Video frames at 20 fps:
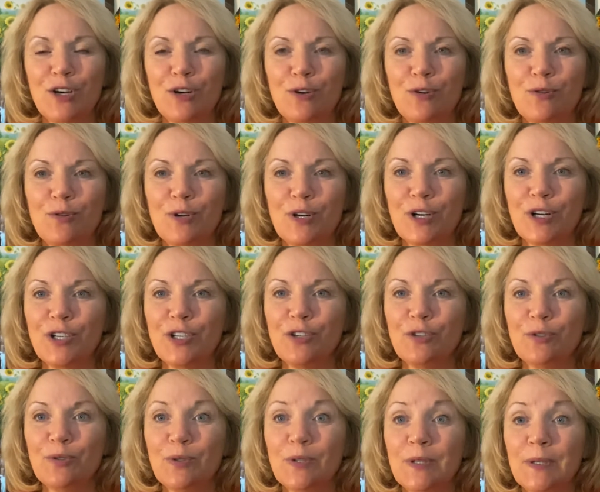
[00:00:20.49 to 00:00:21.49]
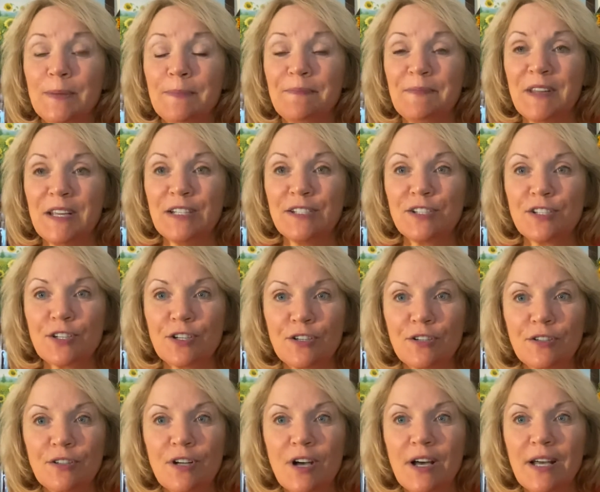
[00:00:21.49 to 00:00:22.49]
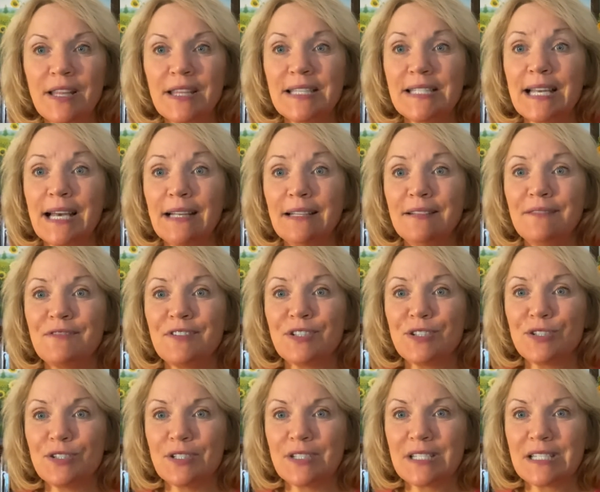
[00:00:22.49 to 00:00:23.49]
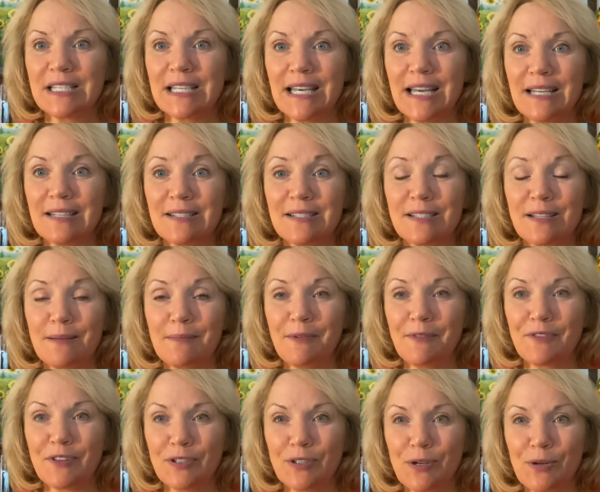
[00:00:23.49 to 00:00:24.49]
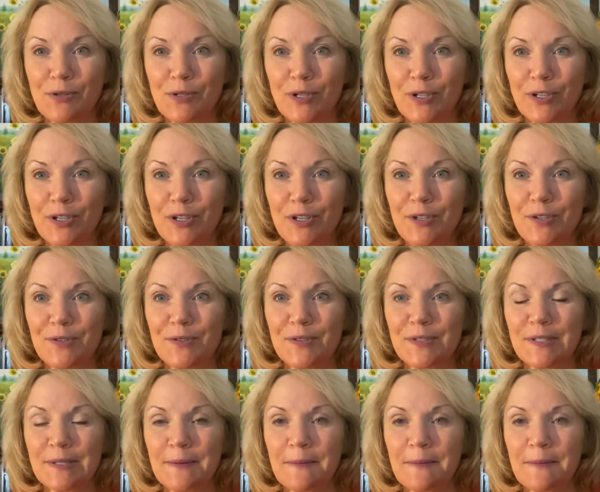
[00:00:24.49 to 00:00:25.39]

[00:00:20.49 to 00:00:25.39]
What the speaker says: or you'll turn on television to get some of the local news.